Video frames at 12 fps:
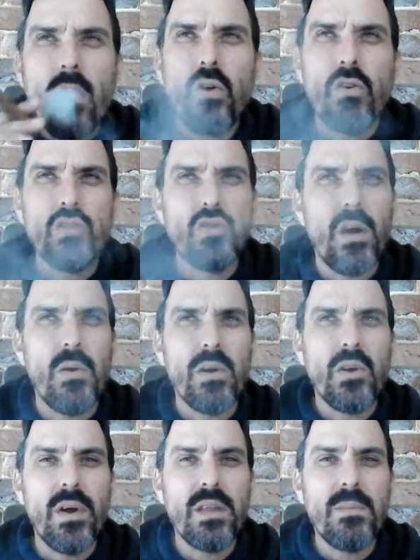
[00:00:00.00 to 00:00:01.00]
Or should I
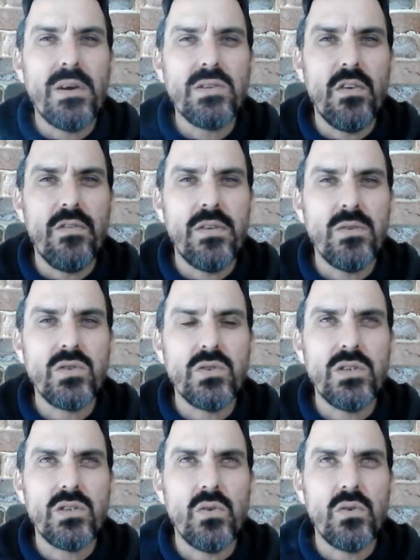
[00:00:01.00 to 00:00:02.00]
correct myself? It was
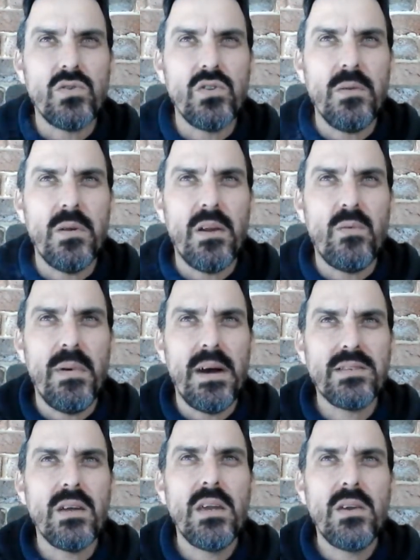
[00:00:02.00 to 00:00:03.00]
just called the Trinidad
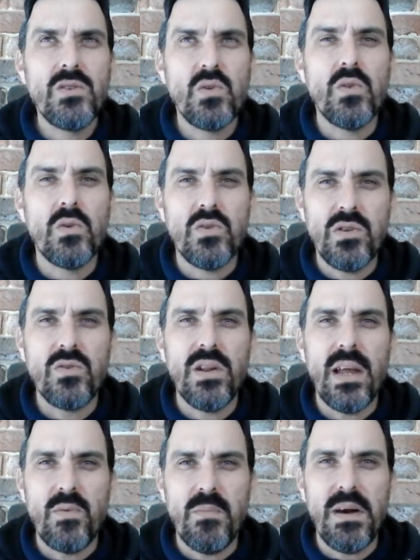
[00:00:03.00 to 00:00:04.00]
Robusto. I think it was called the
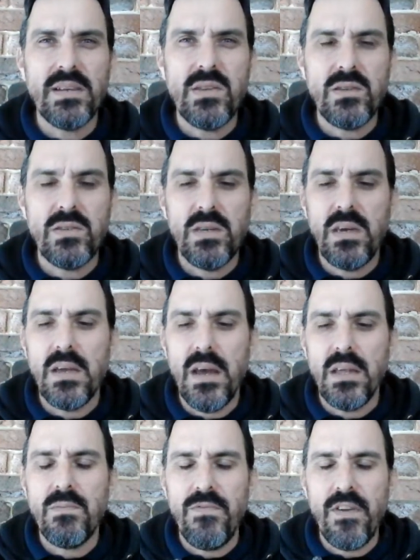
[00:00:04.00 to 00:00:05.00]
Trinidad Robusto T. I'm
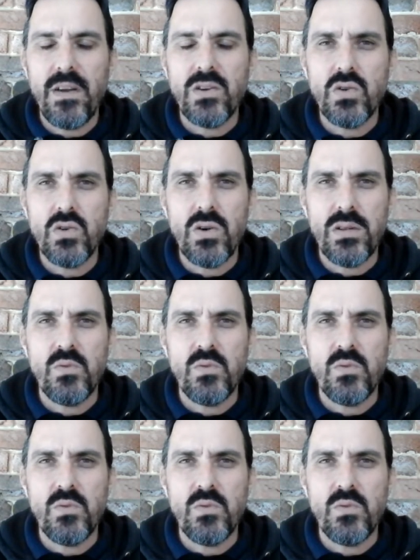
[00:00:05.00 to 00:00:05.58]
fairly sure.